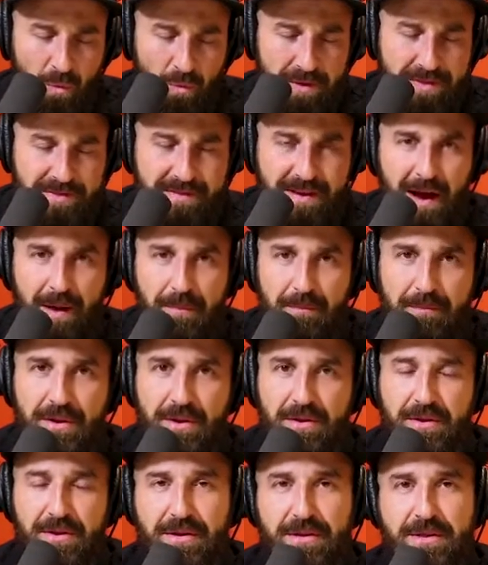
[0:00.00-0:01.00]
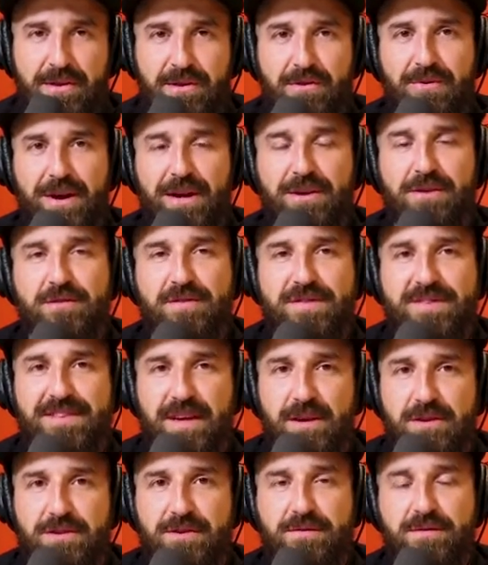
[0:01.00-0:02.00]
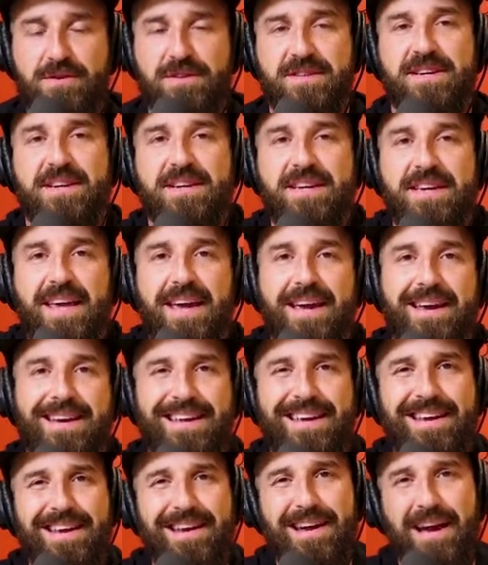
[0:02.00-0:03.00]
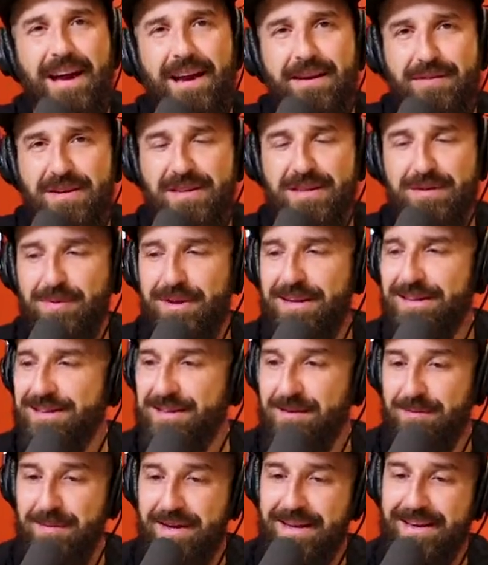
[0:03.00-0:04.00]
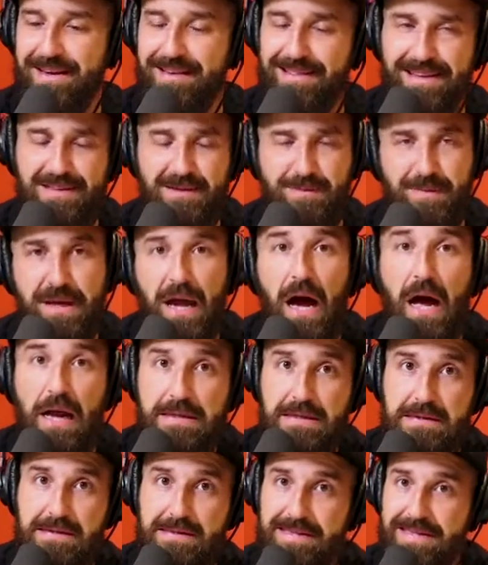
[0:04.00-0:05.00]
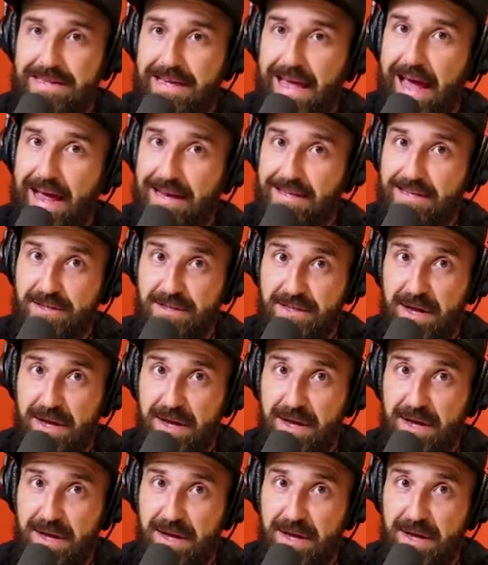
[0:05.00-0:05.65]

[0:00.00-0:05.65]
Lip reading: with Tom Miller, the director of sales for CDK, and he kind of explained it to me, and let's be honest, he had to